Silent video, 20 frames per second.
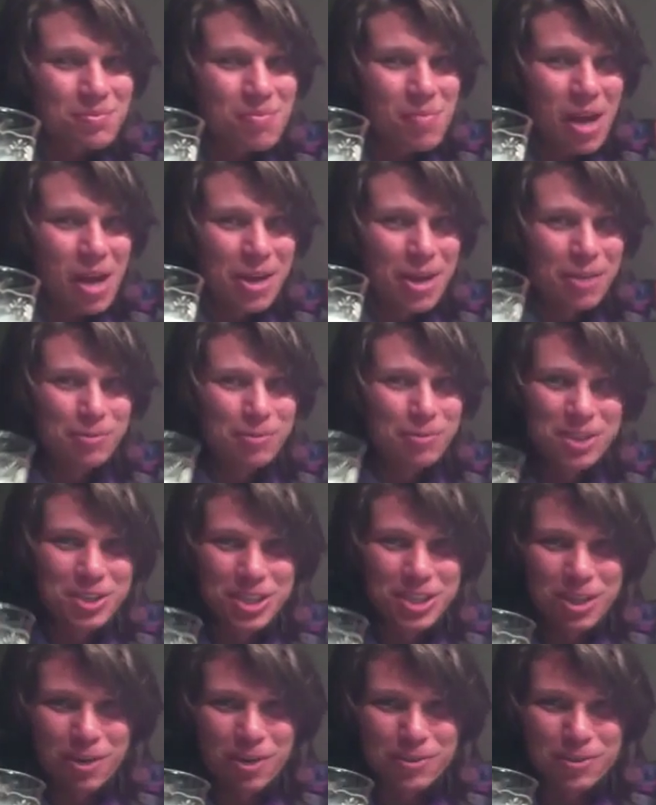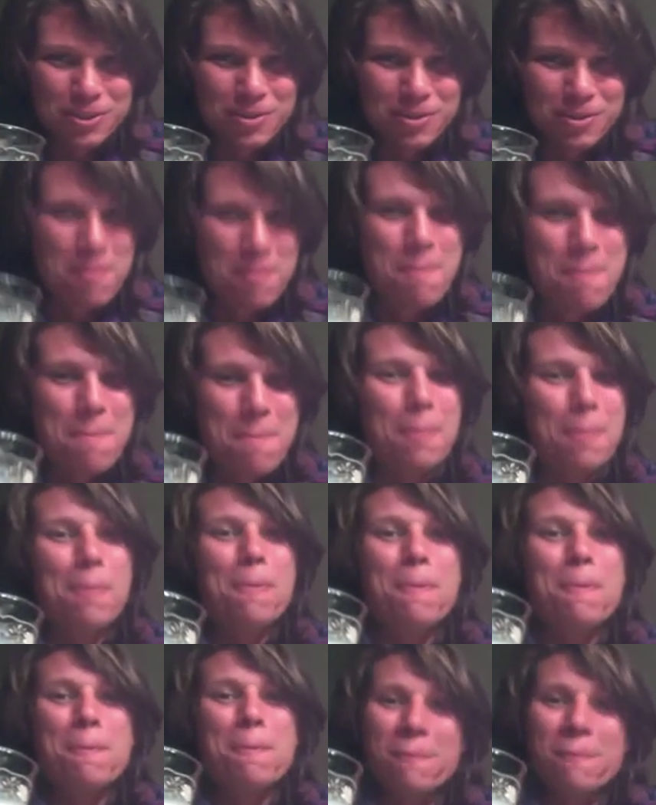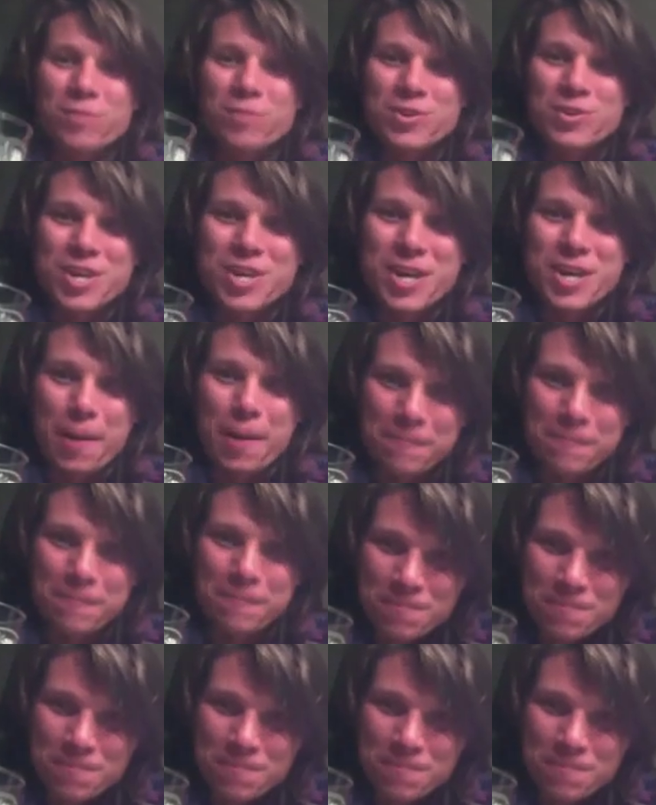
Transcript: I'm gonna get off this hang out